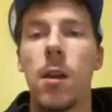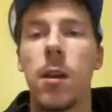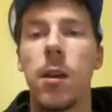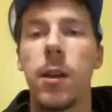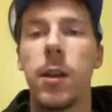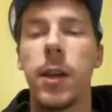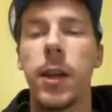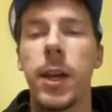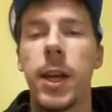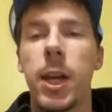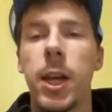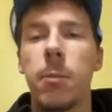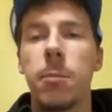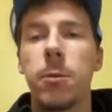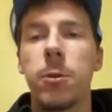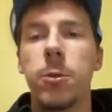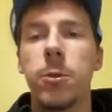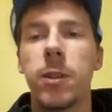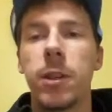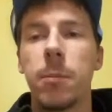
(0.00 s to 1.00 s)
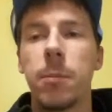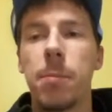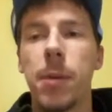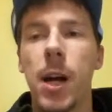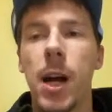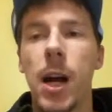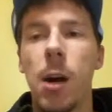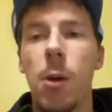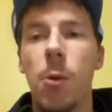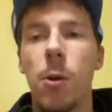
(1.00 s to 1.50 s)
And I am losing
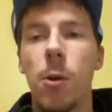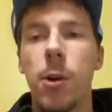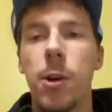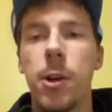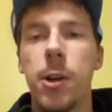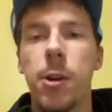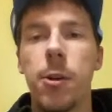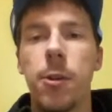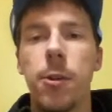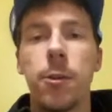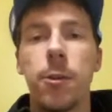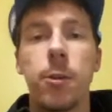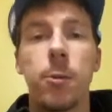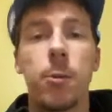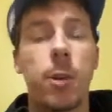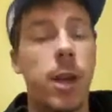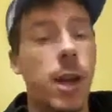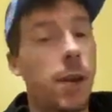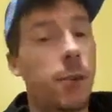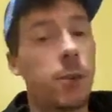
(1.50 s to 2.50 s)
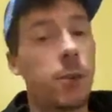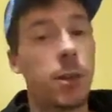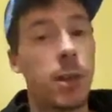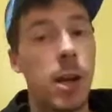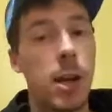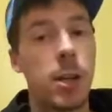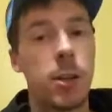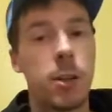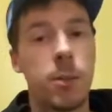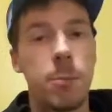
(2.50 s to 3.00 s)
power here, so we're going to have to
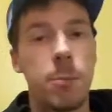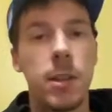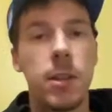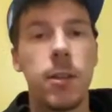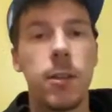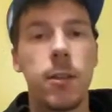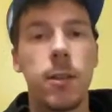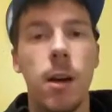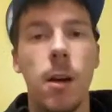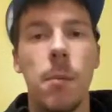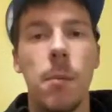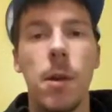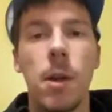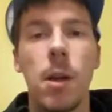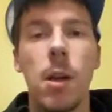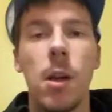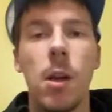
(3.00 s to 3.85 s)
kind of speed this up.